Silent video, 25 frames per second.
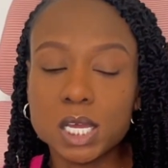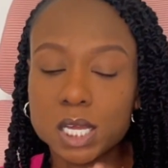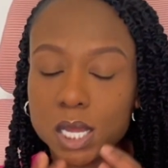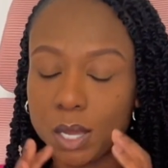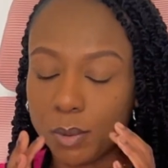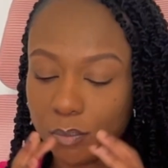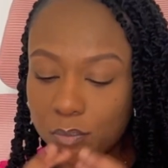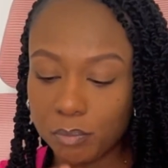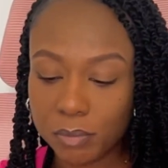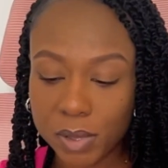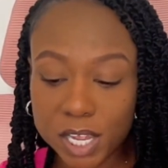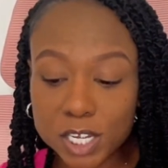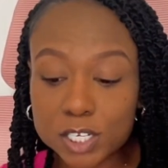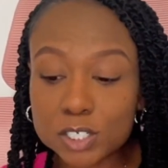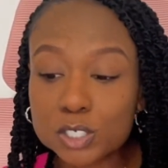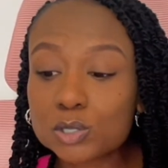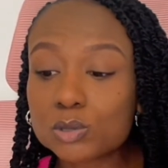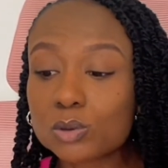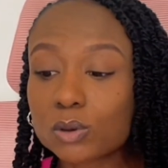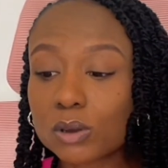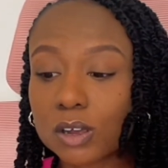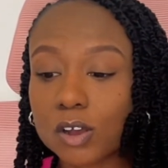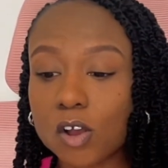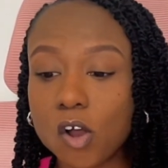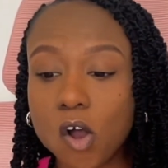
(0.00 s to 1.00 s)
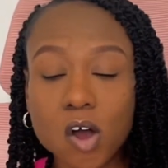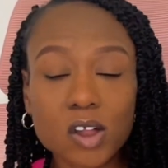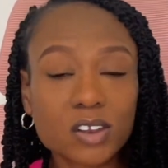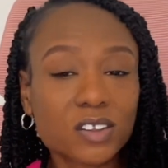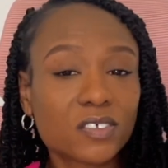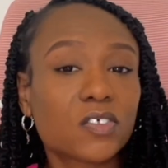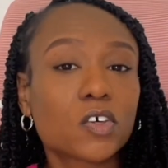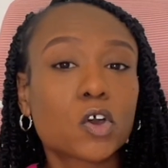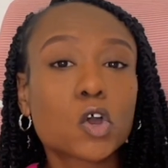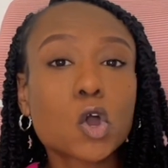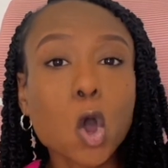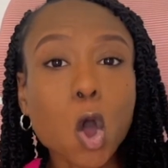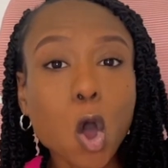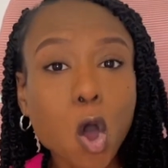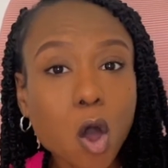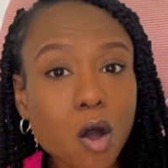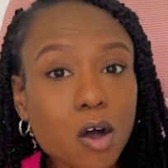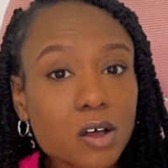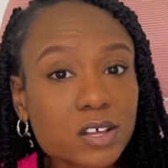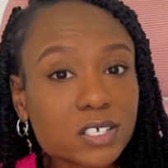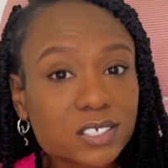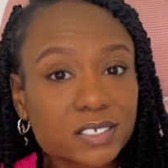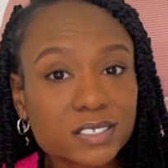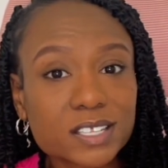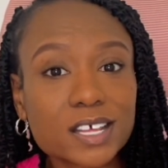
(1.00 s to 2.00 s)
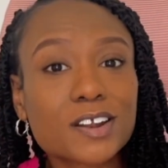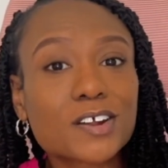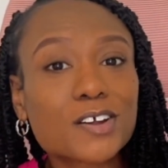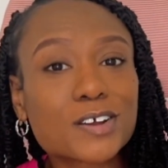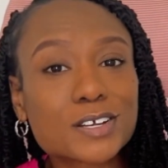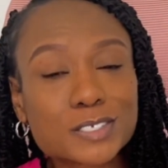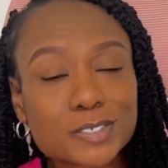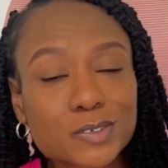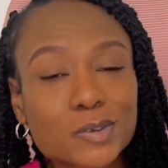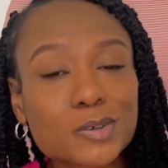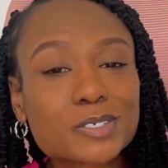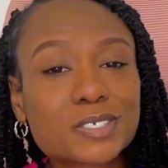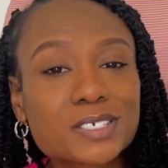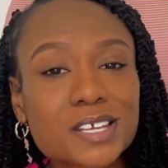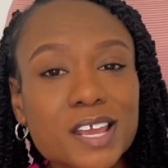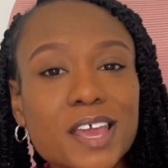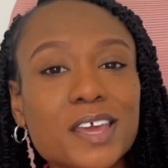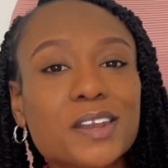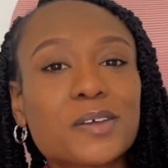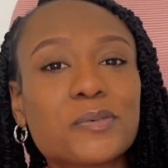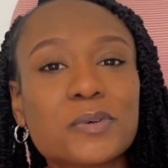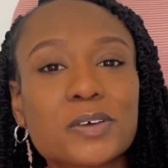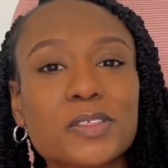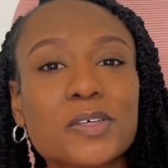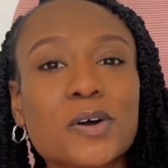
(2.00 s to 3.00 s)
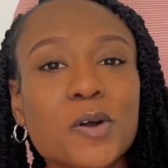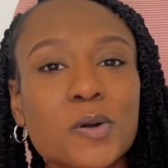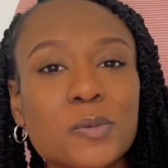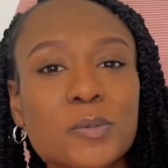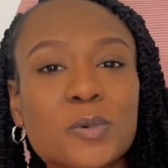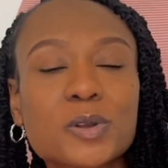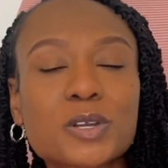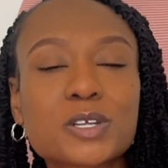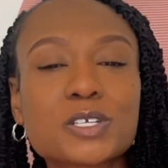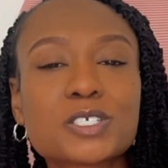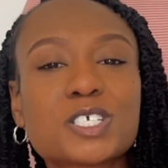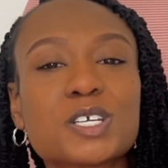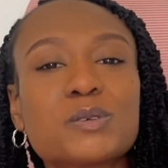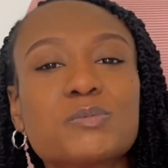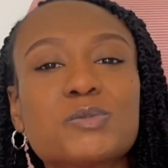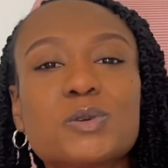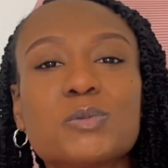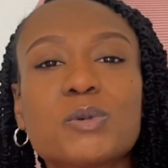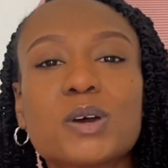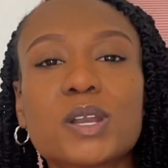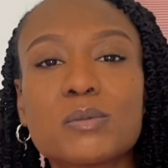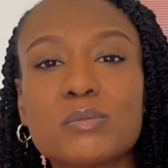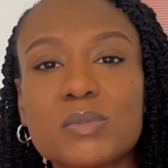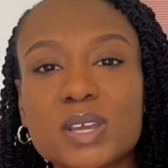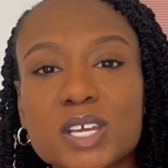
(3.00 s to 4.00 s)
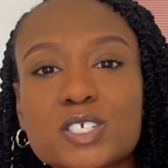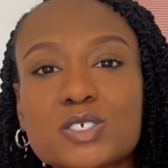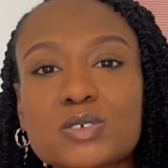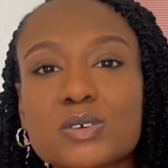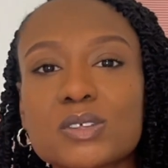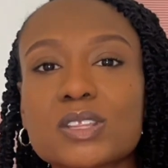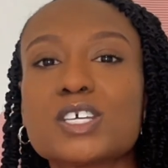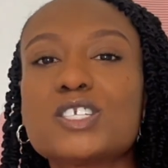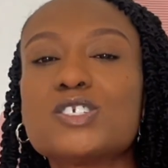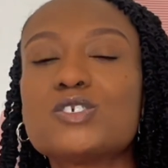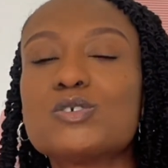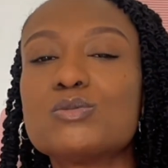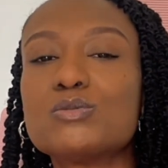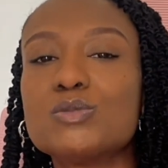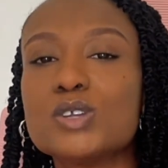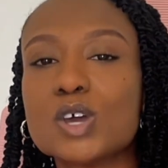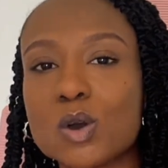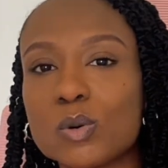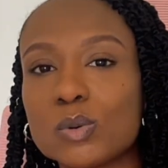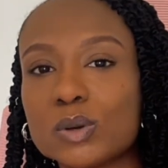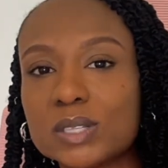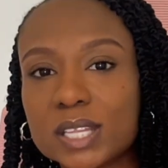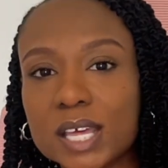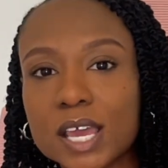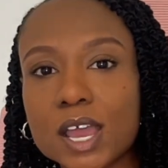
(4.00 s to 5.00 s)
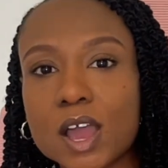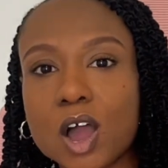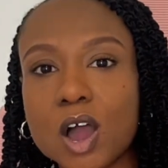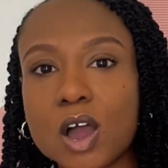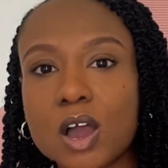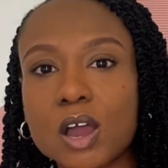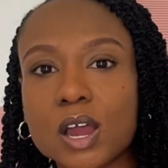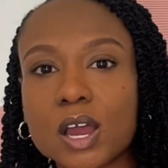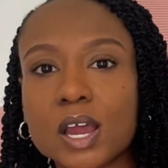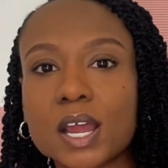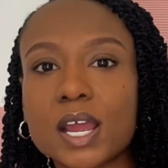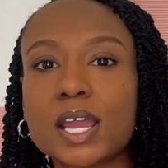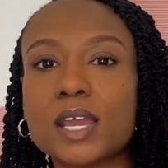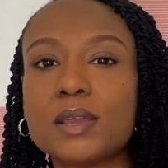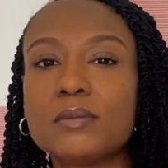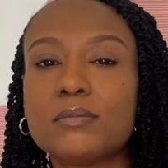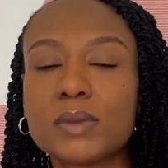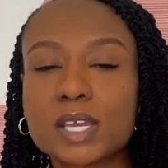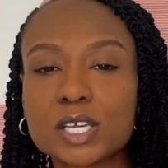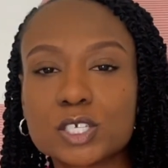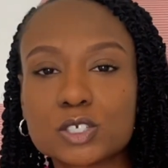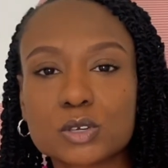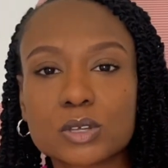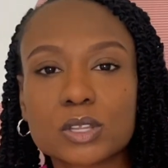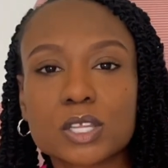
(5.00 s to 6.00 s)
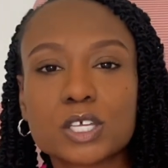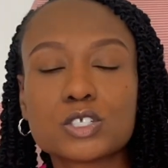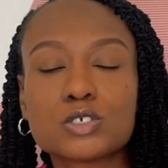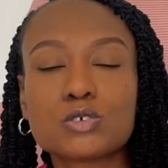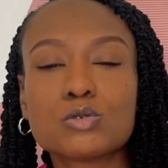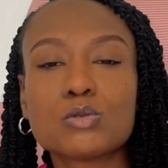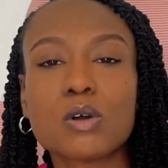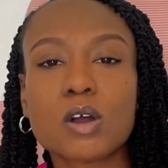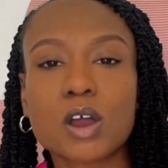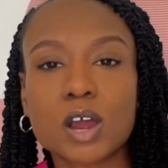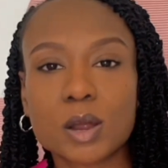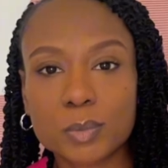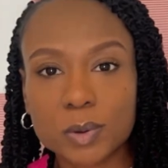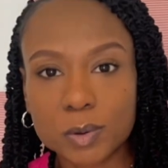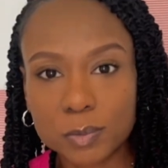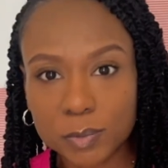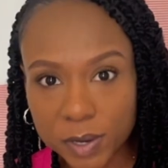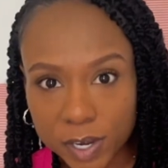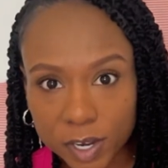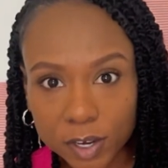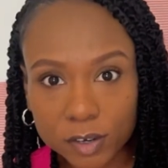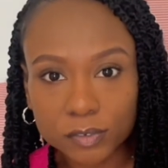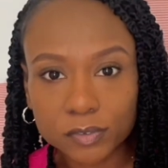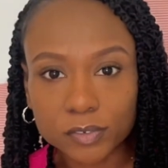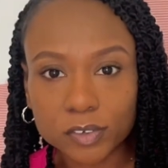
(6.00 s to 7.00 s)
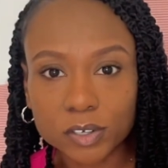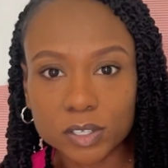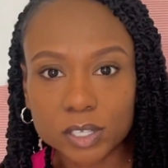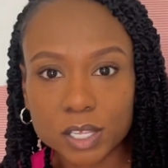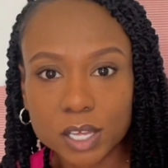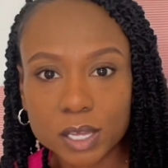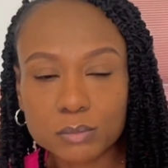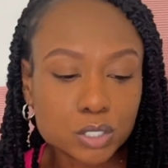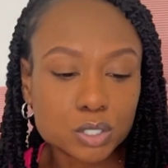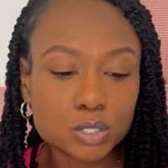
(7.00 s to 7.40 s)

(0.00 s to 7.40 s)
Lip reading: make sure all of the costs that are associated with homeownership, you want to make sure that you know what they are and make sure that you are prepared for them.